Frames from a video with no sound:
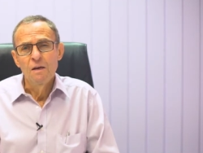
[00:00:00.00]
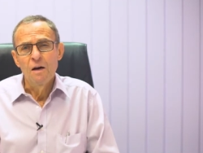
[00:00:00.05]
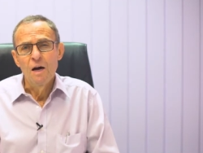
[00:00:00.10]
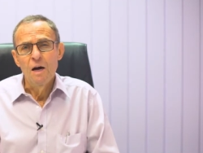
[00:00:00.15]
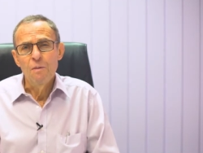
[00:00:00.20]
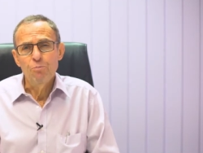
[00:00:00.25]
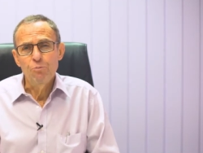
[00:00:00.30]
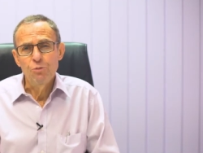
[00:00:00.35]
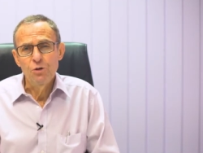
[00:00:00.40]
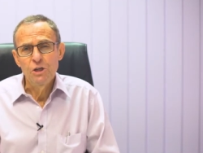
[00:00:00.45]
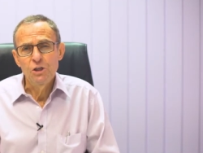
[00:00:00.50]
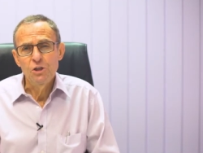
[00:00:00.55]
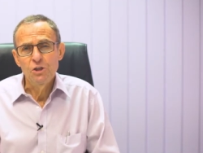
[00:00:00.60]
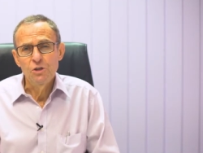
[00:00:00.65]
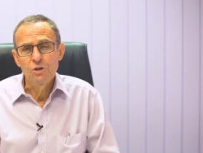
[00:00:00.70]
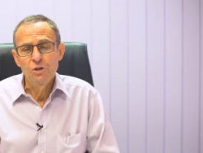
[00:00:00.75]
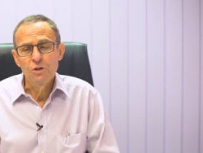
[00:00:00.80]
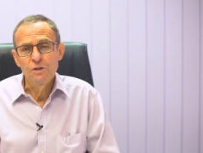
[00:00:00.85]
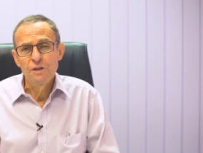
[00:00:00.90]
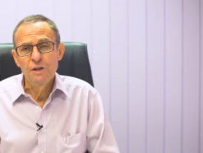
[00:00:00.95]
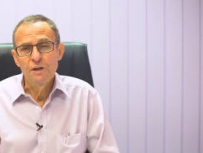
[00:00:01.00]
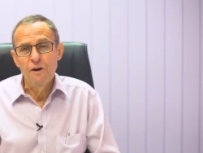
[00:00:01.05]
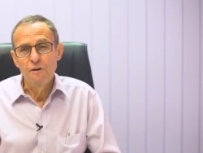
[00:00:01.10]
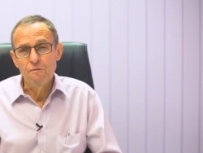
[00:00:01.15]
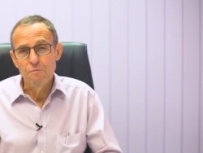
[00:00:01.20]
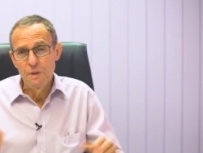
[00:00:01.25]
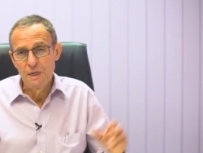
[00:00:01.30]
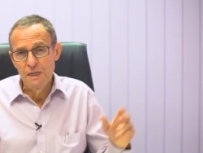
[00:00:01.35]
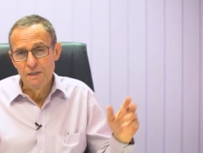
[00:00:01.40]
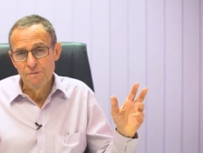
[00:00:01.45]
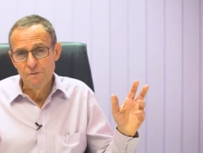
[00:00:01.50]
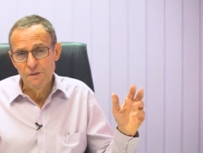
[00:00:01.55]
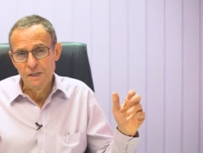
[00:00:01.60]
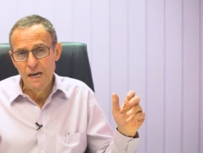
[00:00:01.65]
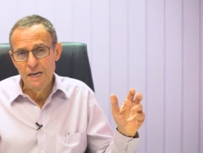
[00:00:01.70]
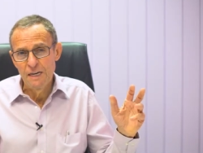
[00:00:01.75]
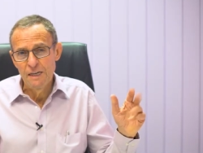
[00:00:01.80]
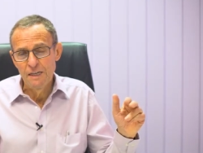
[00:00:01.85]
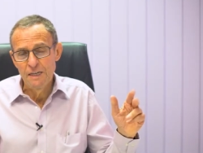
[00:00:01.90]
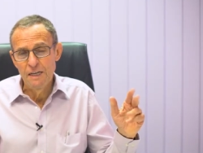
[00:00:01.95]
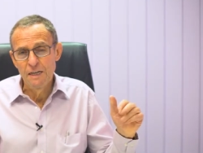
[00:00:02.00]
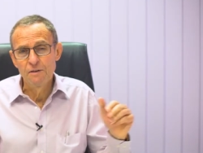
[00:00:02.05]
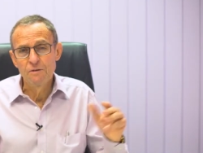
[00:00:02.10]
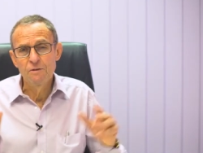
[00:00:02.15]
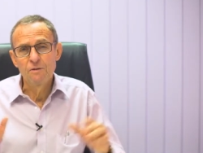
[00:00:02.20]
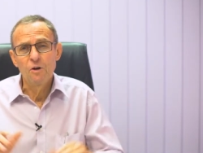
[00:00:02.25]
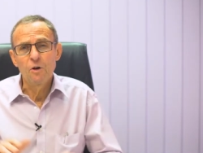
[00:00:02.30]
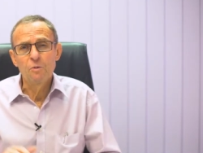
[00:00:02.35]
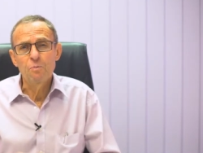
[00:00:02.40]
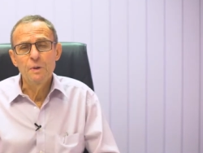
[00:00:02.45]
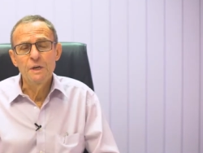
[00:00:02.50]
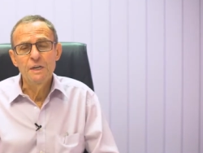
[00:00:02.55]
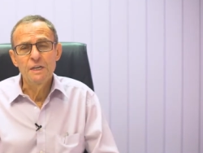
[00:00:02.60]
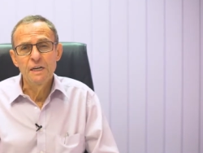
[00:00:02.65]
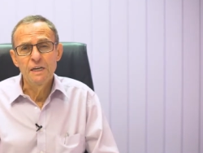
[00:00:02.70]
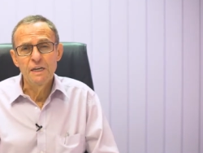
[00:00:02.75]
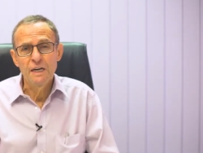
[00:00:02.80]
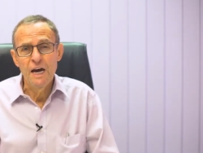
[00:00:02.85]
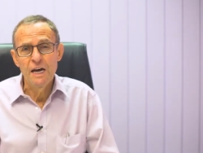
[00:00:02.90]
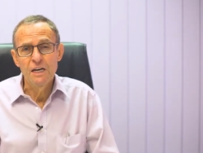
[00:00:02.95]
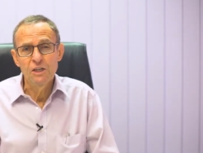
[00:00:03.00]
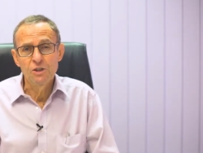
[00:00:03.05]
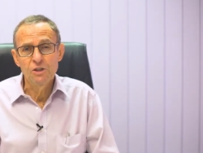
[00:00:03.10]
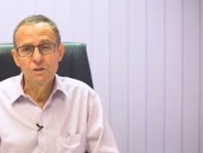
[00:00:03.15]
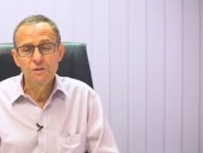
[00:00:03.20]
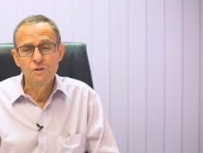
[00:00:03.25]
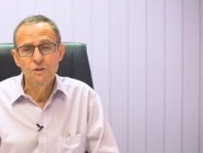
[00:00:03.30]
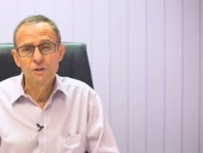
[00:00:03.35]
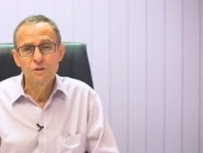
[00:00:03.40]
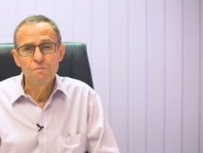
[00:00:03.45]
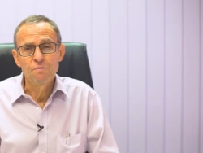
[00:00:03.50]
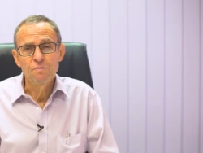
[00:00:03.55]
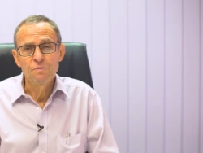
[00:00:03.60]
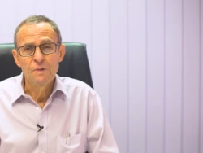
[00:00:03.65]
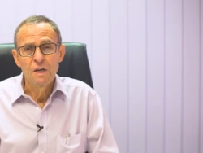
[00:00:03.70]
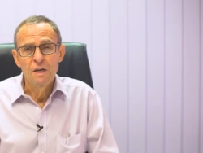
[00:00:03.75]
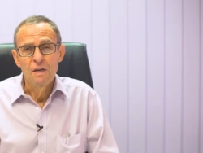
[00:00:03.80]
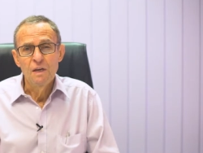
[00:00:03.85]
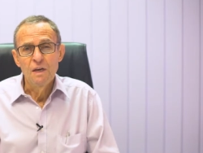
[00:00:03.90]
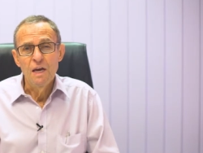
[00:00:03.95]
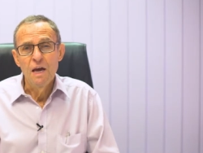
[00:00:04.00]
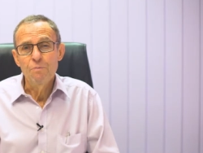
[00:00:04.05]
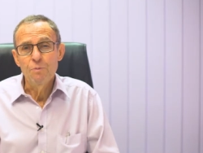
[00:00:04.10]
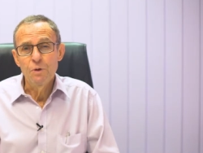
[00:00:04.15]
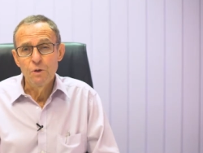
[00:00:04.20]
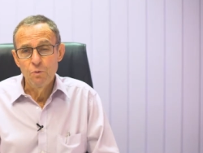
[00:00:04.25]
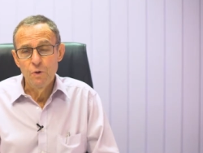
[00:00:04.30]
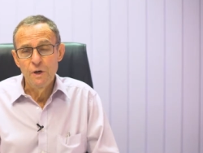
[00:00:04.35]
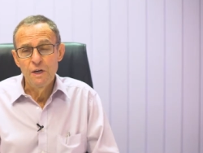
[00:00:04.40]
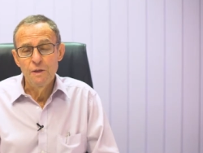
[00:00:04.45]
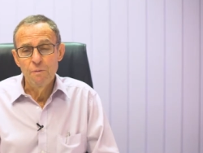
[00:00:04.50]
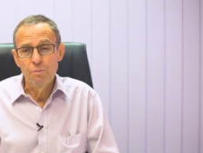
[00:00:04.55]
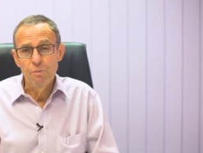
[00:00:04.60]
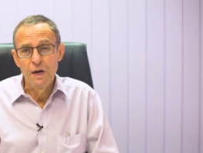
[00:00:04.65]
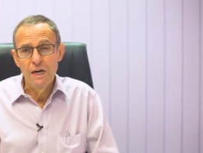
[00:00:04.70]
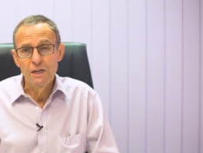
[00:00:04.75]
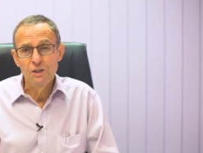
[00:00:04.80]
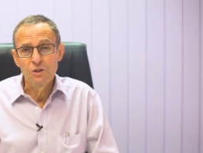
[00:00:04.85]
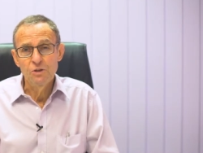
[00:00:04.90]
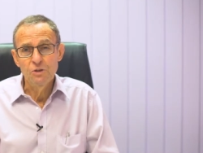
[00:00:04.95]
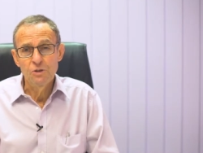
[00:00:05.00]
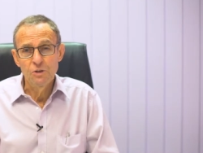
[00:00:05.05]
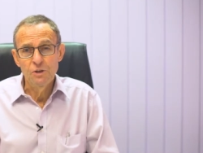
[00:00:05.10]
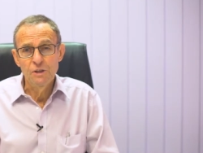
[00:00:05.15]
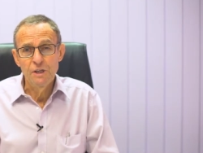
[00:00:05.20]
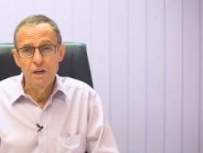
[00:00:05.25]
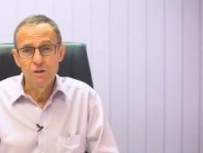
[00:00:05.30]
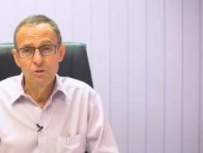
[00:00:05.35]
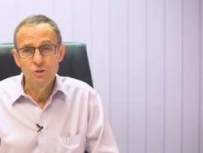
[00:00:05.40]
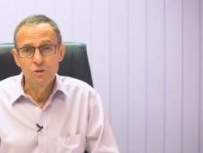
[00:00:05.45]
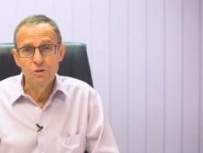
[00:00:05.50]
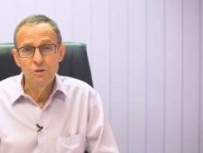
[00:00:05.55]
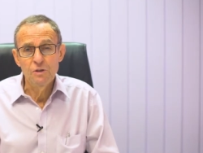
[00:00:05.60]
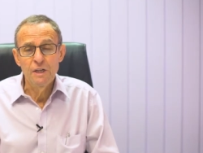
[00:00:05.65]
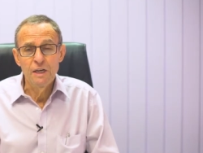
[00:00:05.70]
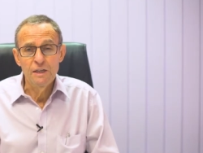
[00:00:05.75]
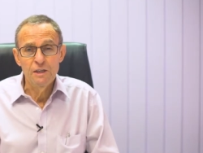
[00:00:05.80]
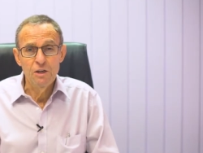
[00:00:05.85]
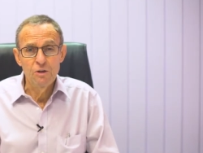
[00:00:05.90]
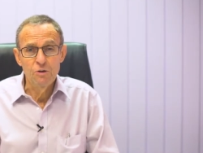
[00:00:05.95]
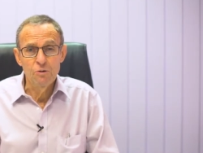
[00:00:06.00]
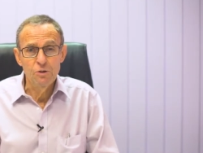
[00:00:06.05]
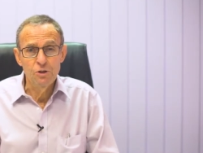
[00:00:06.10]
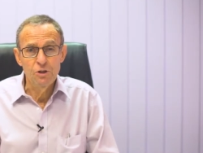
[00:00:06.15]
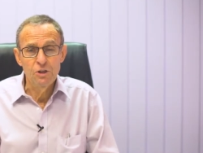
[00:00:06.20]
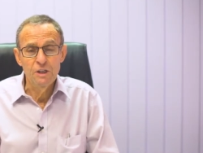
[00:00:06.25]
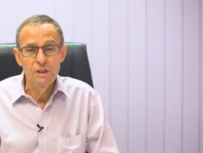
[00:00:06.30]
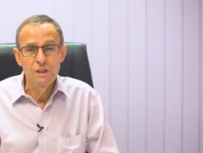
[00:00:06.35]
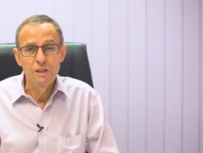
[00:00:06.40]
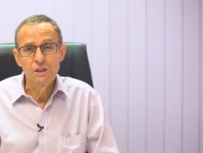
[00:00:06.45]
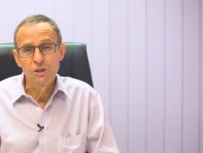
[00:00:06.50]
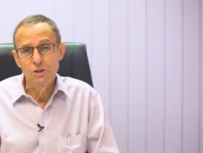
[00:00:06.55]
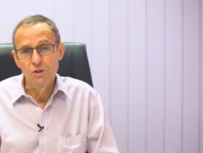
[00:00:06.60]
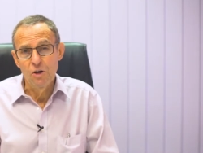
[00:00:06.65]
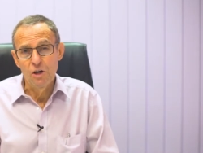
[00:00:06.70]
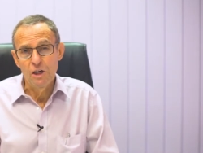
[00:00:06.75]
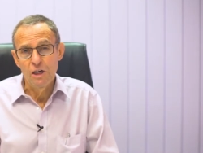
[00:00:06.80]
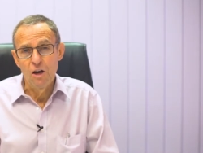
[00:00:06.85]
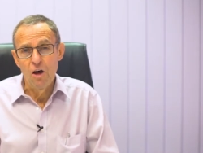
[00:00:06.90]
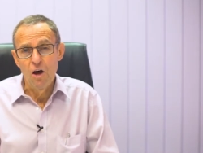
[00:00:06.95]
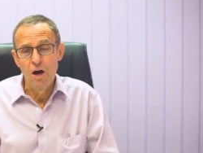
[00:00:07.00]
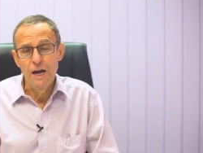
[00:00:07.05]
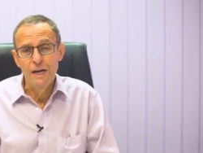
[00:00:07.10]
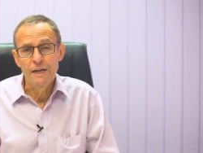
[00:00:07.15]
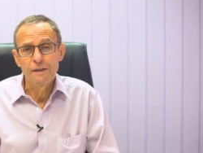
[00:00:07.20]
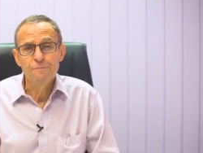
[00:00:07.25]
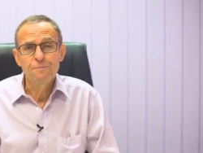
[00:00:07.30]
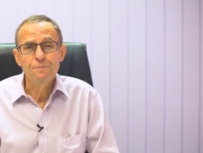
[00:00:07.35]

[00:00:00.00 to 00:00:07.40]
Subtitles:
I'm pretty sure that I've been taken in on many occasions, and beware the patient who tells you that he or she is not lying.